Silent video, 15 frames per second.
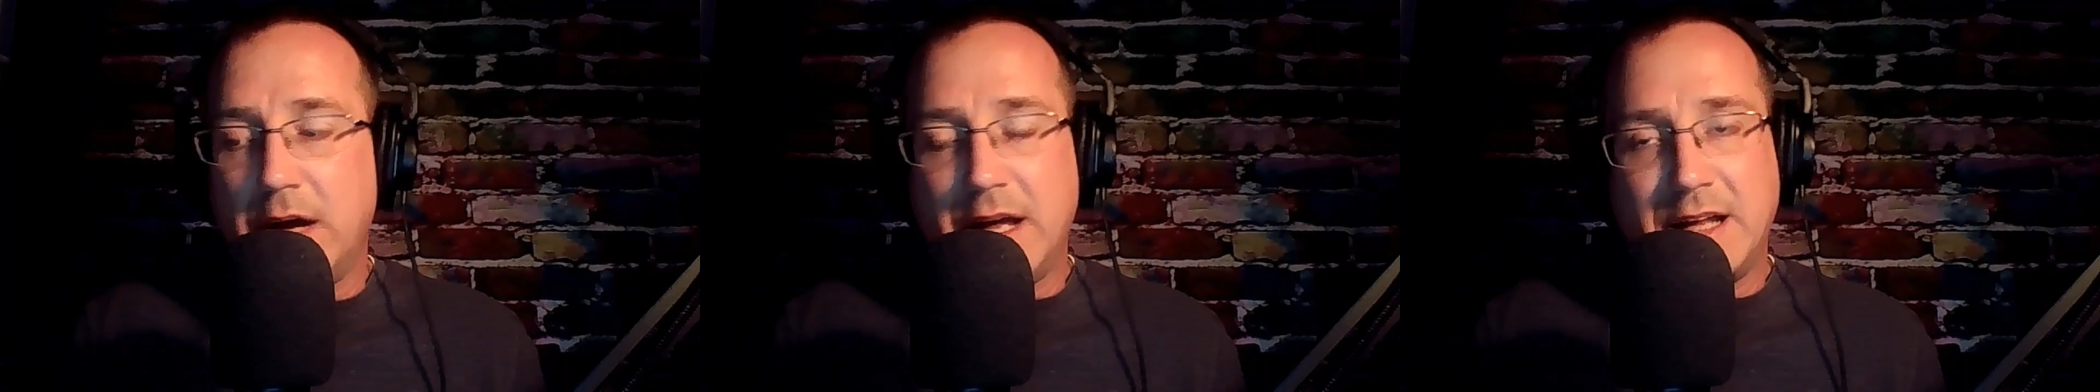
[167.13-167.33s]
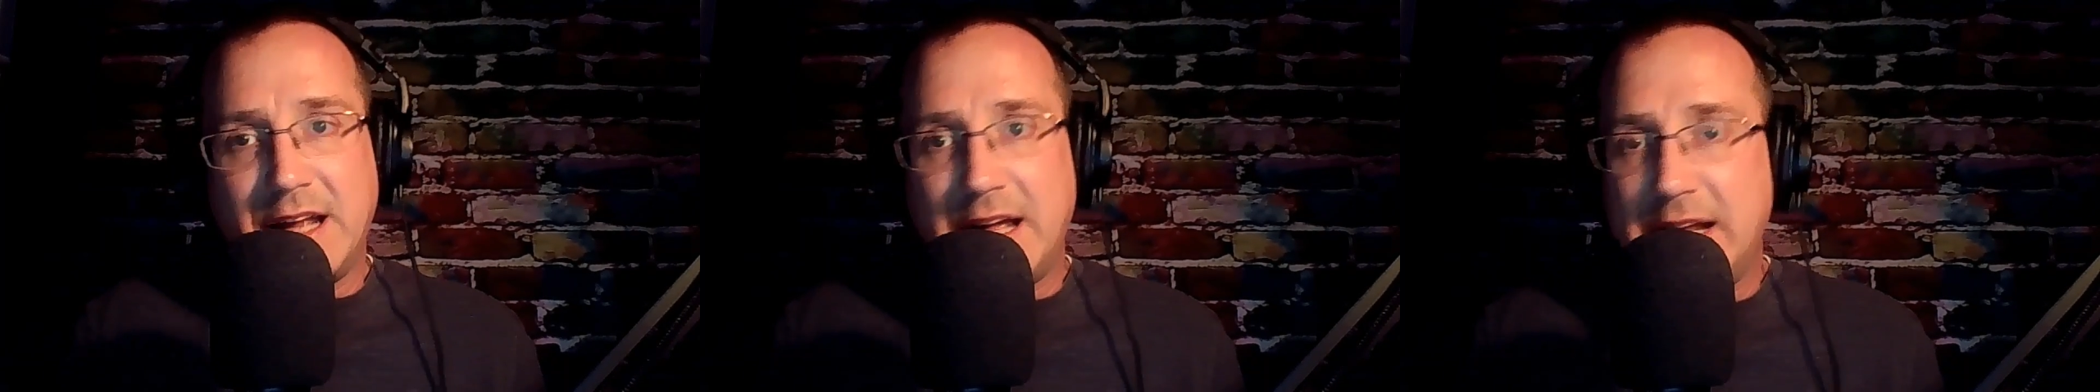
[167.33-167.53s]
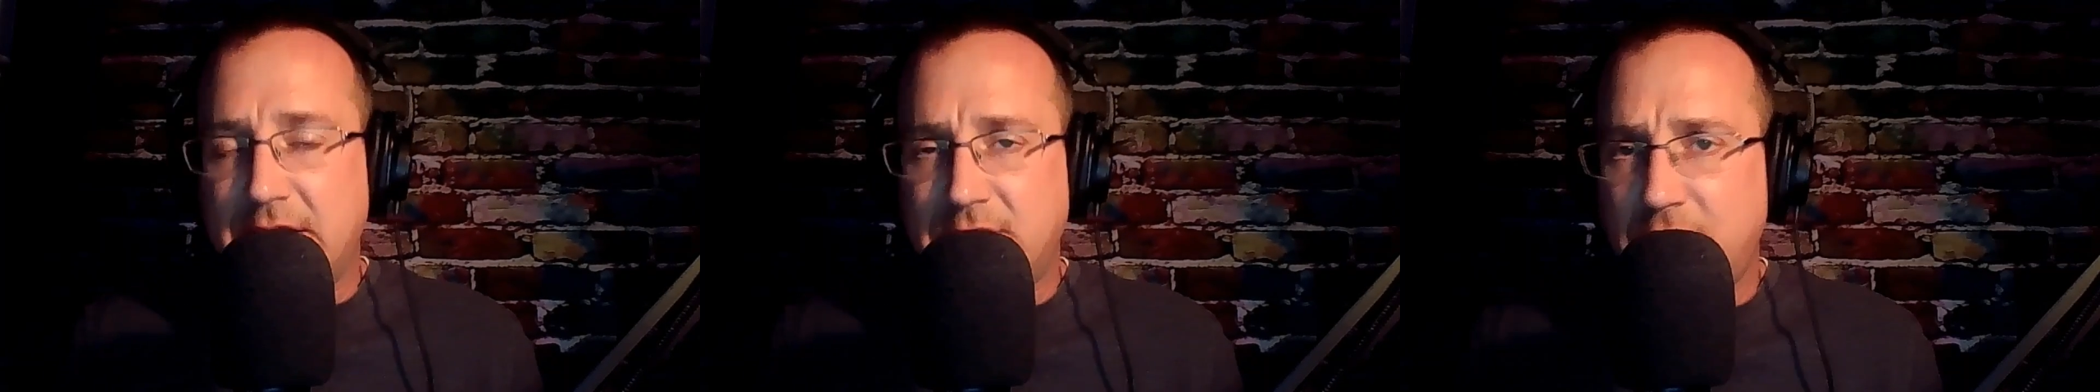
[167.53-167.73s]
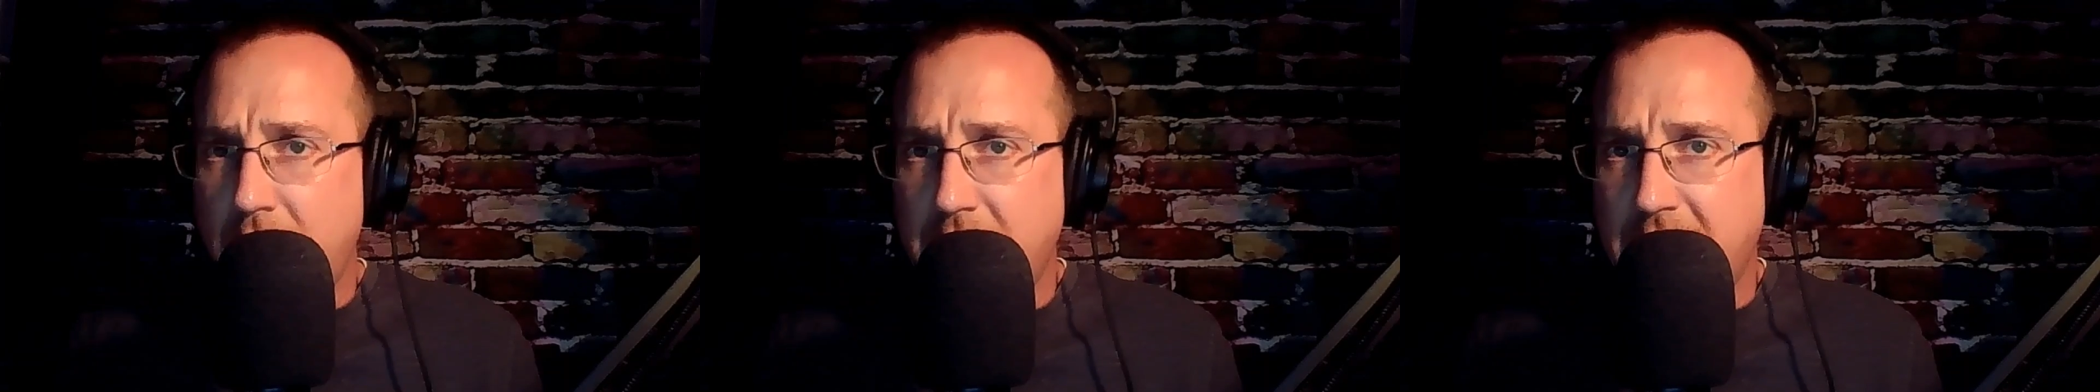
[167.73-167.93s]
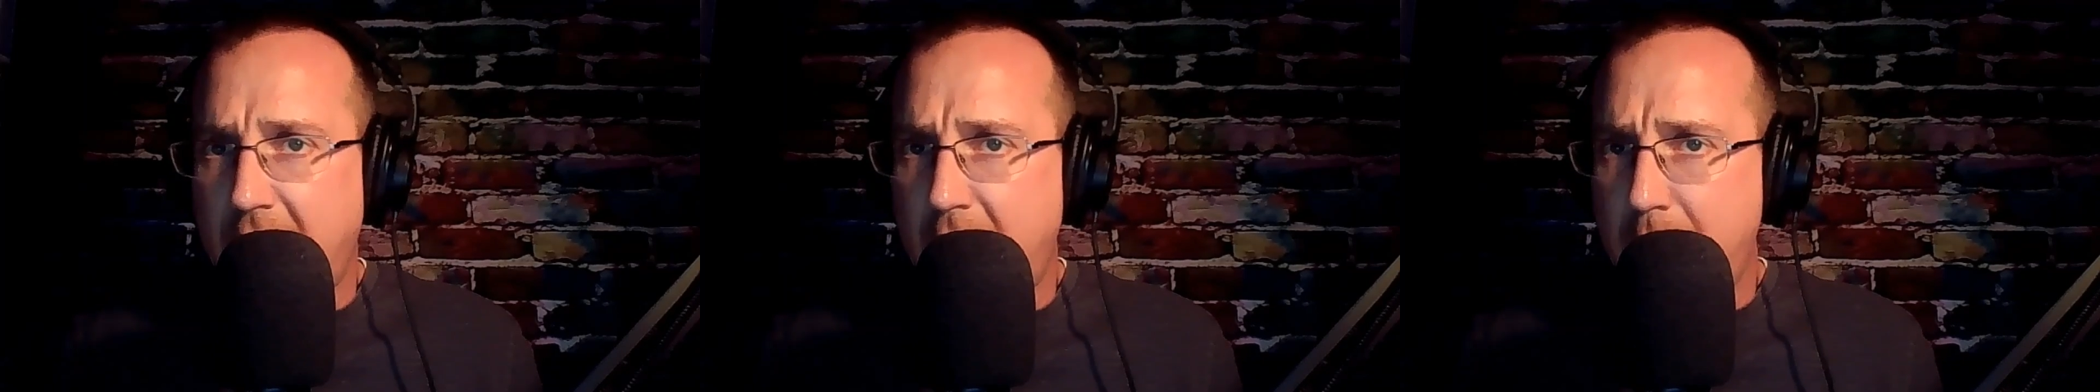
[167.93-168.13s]
and, and it's
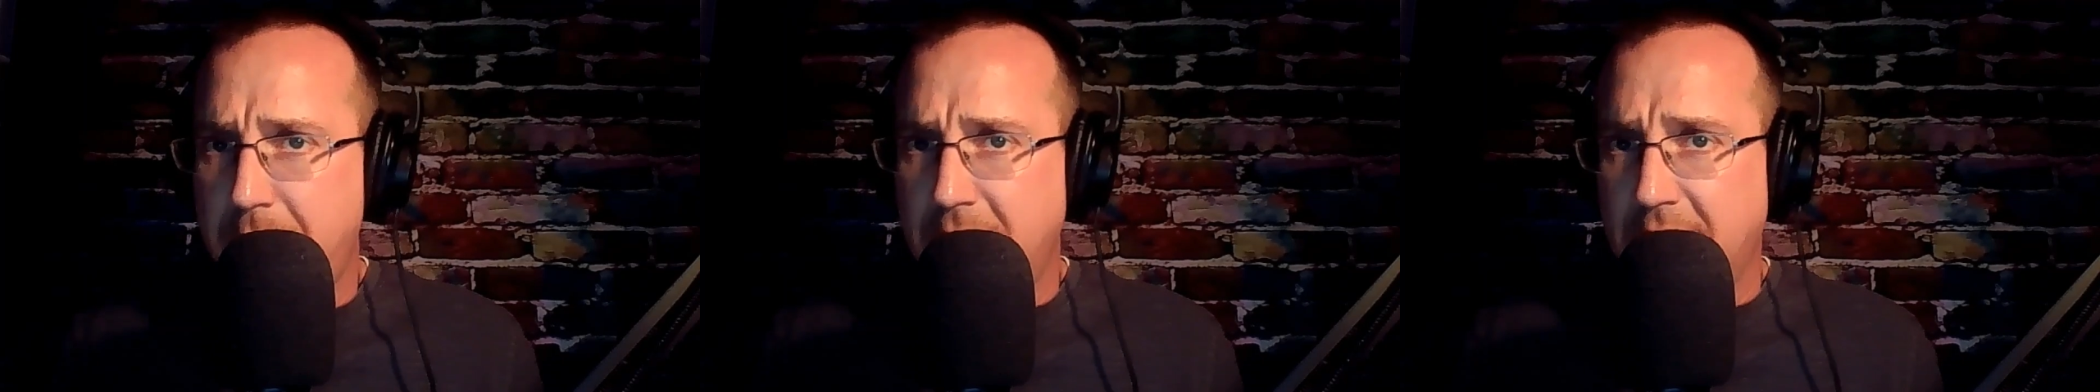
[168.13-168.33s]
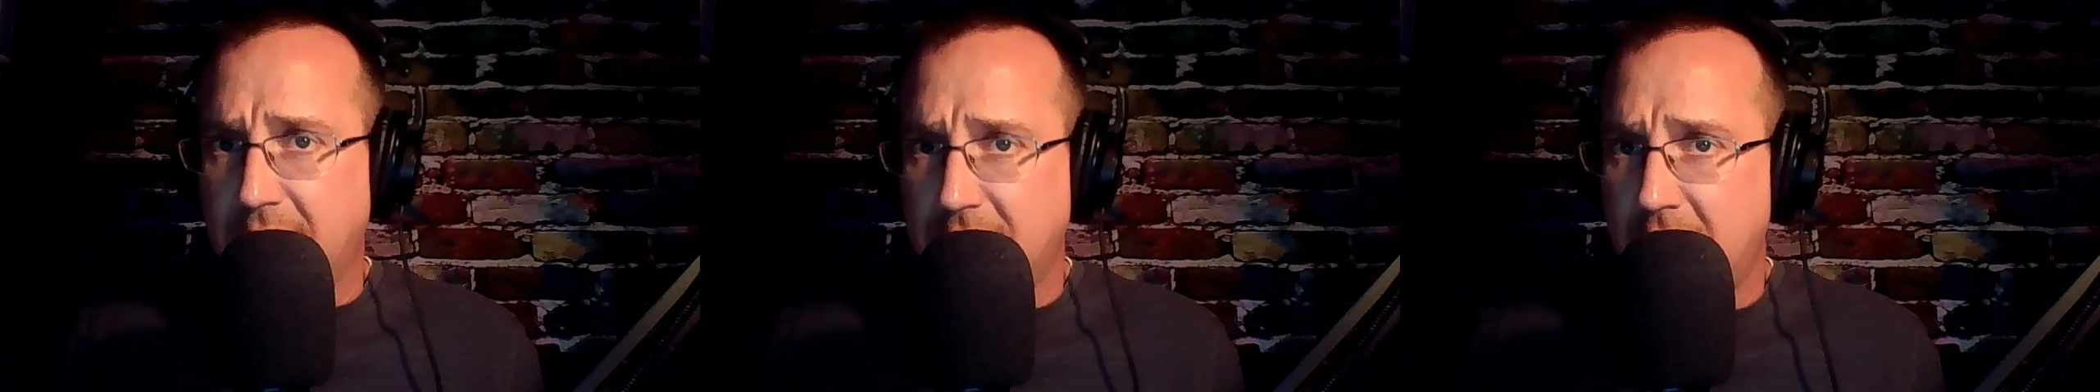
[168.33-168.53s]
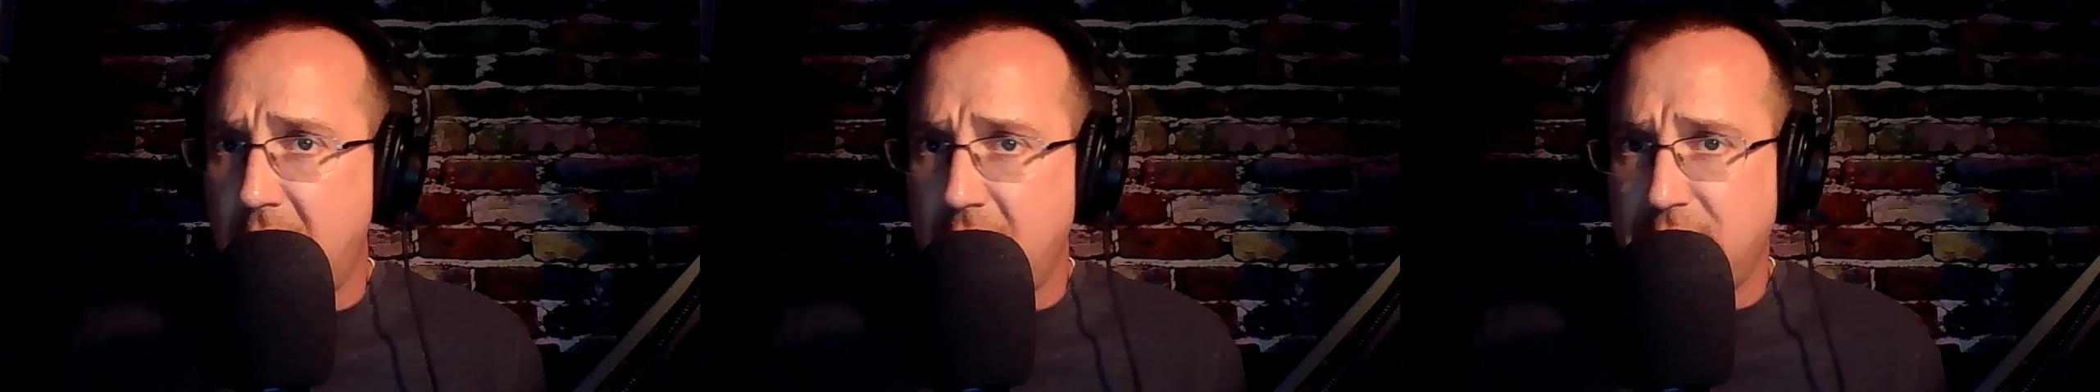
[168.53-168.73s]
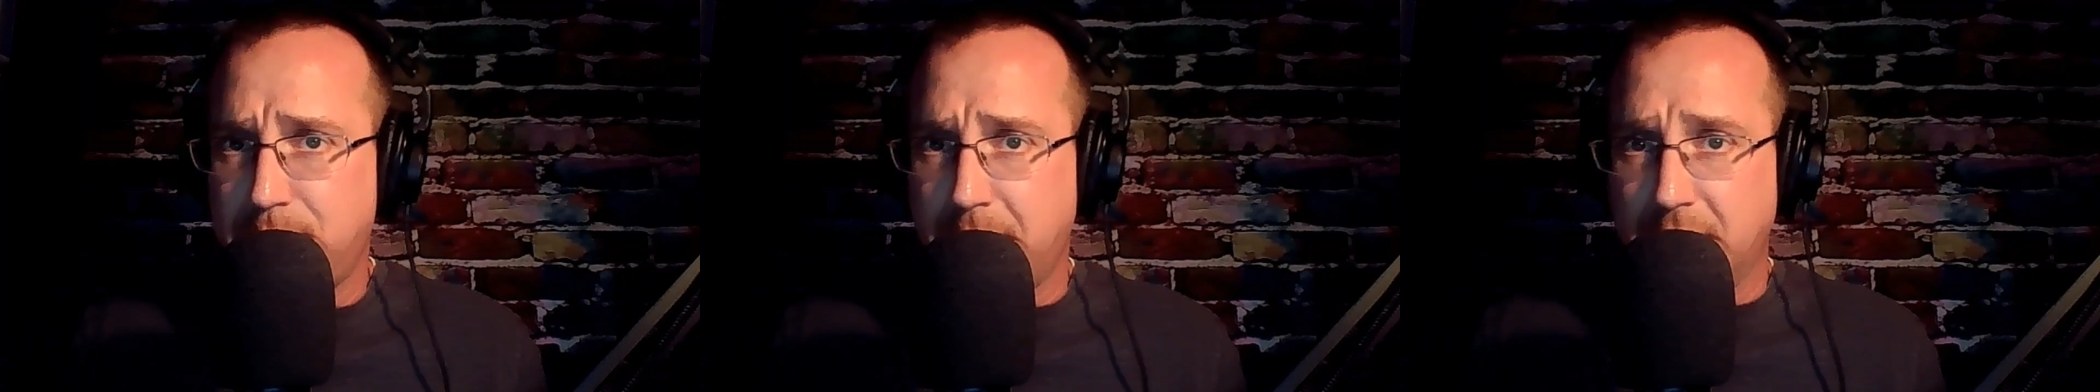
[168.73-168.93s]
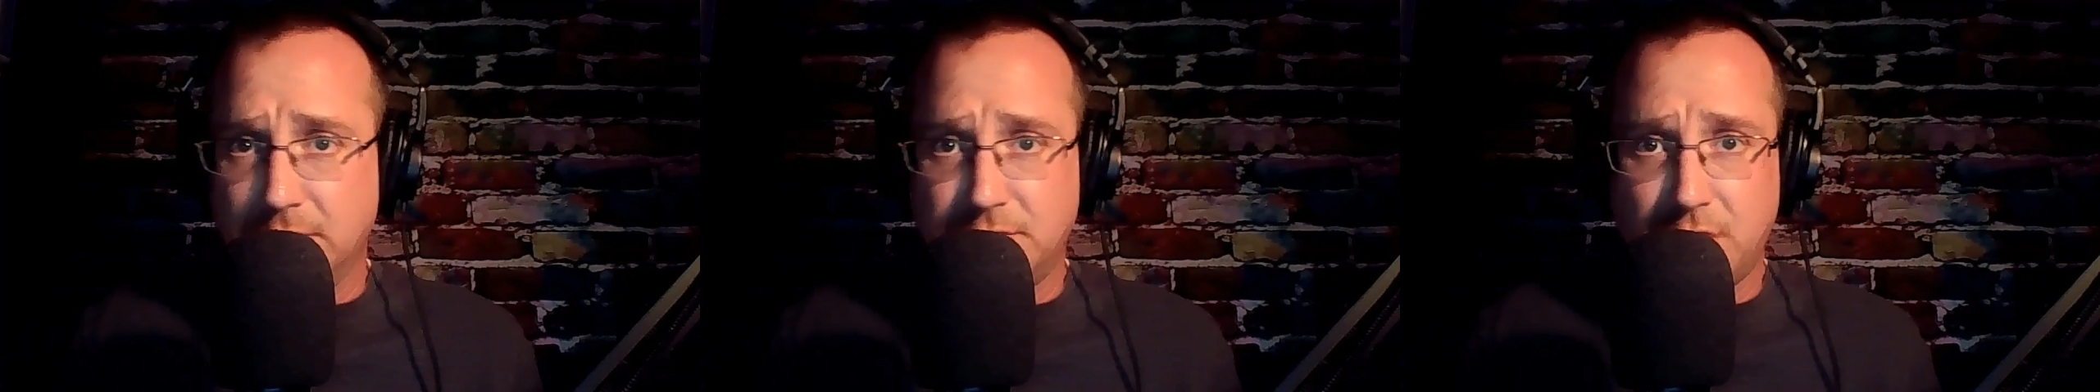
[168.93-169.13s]
already happening in hospitals